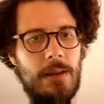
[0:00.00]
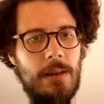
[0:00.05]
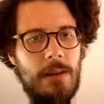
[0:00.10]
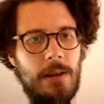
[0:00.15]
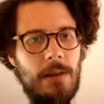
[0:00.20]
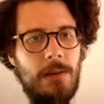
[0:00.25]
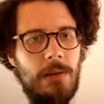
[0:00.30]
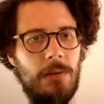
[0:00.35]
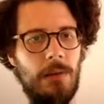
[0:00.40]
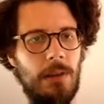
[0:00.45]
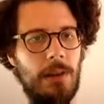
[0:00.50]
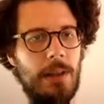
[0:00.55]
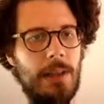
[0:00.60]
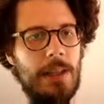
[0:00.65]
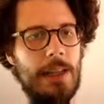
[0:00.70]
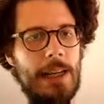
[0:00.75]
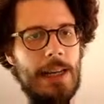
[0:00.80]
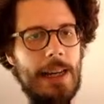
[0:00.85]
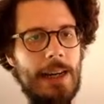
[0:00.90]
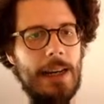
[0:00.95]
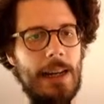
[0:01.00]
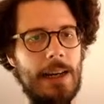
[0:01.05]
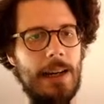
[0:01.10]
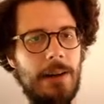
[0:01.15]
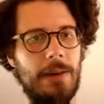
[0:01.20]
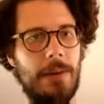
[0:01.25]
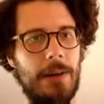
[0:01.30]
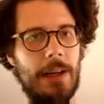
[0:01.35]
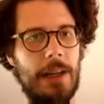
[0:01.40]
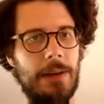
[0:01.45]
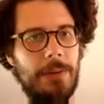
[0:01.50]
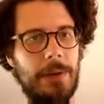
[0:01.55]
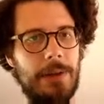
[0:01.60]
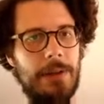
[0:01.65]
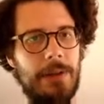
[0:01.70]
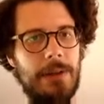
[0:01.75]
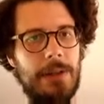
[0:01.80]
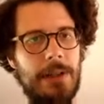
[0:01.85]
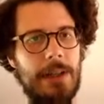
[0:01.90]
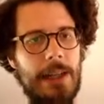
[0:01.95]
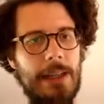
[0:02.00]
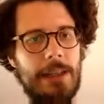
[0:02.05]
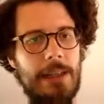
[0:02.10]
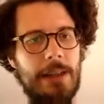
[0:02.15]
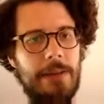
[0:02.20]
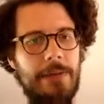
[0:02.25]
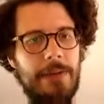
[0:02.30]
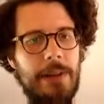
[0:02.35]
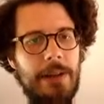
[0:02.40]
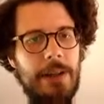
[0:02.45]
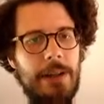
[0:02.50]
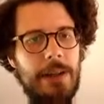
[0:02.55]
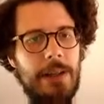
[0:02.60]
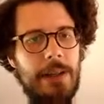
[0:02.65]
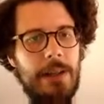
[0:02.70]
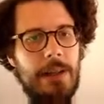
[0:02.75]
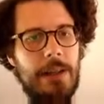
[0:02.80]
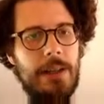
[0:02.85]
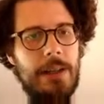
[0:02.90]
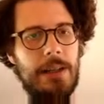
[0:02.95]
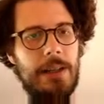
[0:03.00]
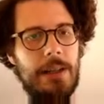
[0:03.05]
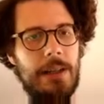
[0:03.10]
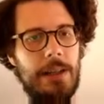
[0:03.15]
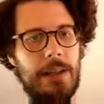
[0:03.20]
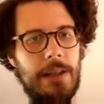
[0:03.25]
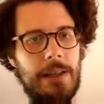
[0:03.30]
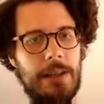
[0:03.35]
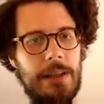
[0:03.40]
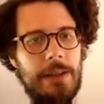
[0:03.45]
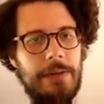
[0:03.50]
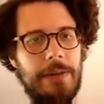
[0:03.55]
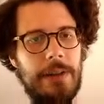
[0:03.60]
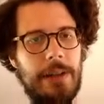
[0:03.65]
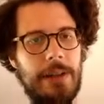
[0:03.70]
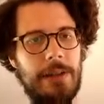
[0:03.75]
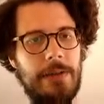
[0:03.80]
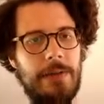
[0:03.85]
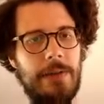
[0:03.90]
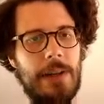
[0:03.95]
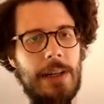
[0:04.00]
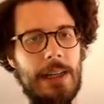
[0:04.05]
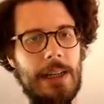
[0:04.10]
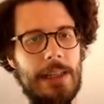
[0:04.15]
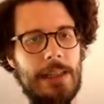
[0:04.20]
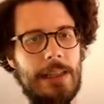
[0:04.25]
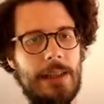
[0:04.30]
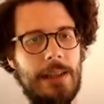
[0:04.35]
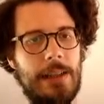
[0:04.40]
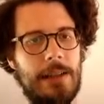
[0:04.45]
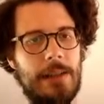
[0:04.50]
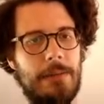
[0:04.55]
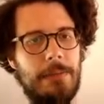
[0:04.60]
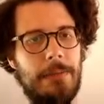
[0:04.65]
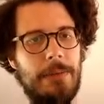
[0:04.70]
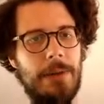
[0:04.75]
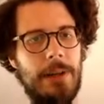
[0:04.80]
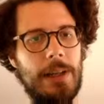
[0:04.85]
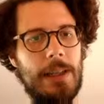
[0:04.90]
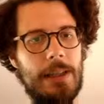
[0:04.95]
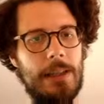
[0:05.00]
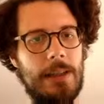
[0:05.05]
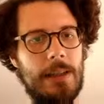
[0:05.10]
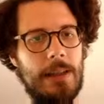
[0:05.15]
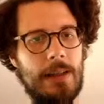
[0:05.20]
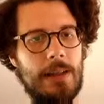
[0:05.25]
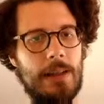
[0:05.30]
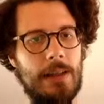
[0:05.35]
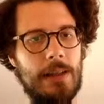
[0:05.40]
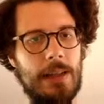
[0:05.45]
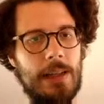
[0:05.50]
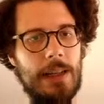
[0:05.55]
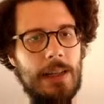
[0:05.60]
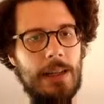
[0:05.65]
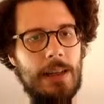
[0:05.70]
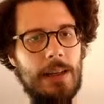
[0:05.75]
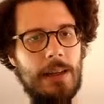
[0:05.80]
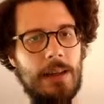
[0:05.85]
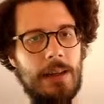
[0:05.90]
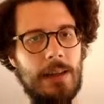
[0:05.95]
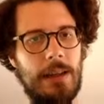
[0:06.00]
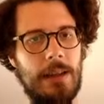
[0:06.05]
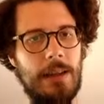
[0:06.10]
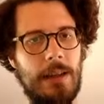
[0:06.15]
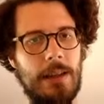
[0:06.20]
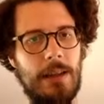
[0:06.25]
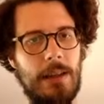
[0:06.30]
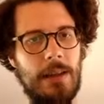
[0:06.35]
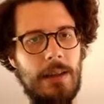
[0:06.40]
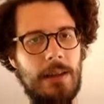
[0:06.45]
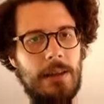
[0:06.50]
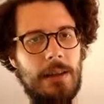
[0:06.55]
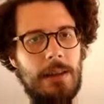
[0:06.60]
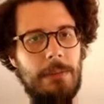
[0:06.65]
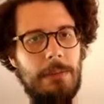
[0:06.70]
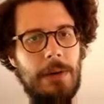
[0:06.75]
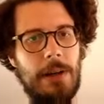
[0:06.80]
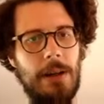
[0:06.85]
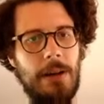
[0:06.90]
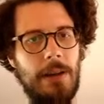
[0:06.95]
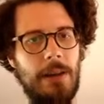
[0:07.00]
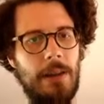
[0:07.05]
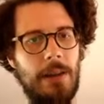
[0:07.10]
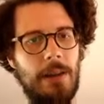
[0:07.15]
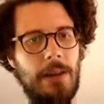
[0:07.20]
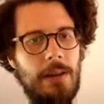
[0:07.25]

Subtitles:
Cool. And now I want to try traverse files and just print like the path.